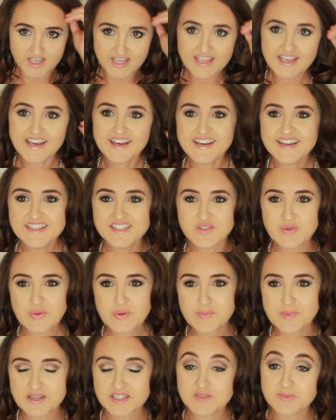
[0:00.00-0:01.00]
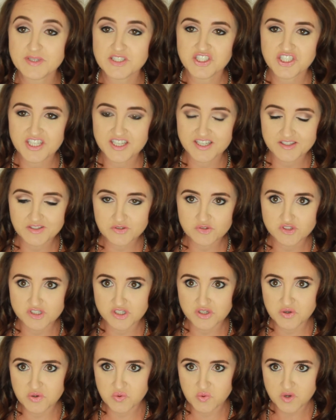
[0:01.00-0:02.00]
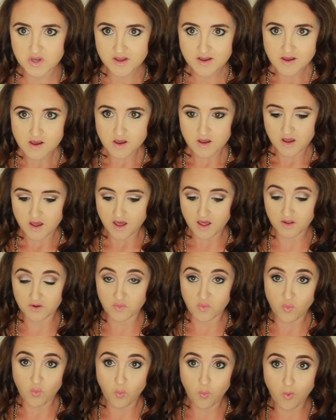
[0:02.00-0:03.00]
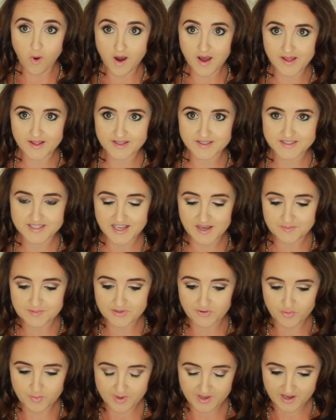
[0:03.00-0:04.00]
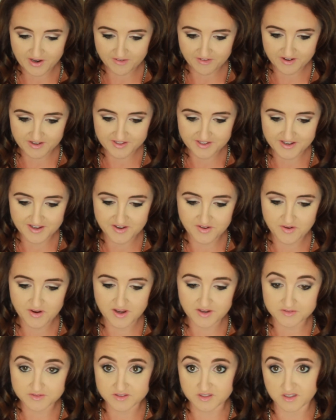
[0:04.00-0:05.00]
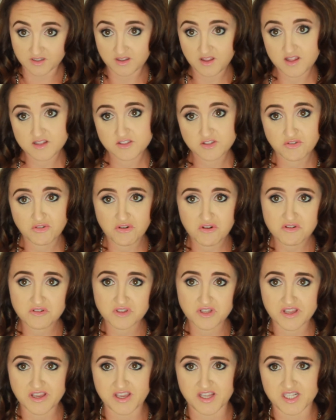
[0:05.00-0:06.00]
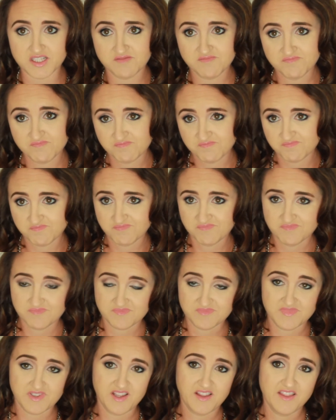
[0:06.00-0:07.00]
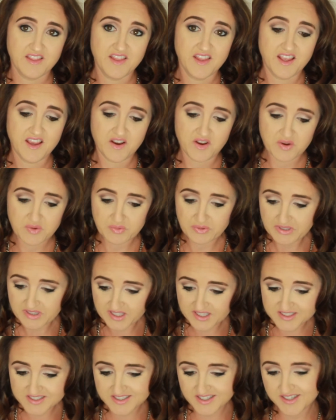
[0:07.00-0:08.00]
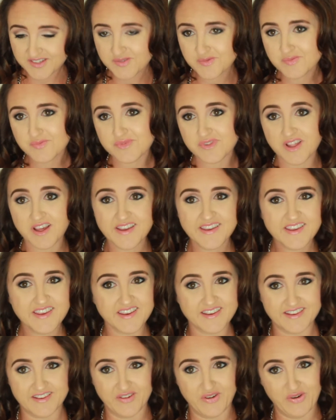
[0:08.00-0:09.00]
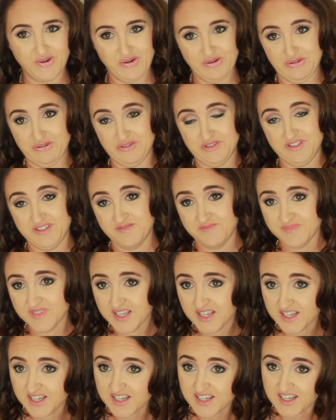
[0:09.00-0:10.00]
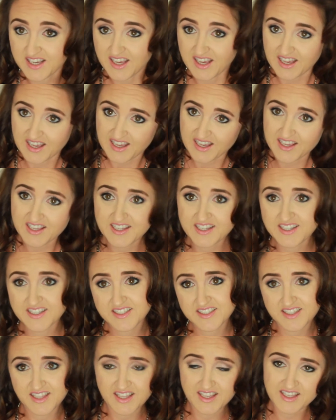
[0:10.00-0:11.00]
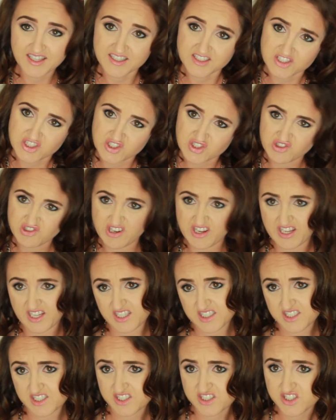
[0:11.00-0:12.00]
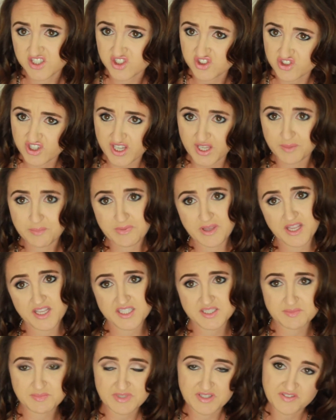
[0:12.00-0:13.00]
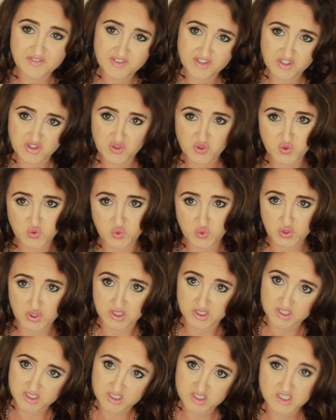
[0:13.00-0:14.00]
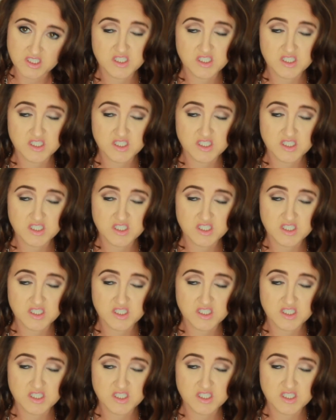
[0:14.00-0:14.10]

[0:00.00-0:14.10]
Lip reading: Hey guys, welcome back to my channel. So, I don't know what is happening with my hair right now. I was like, let's curl it. And now I realize I don't like it curled. I like it straight. Straight makes me feel cool.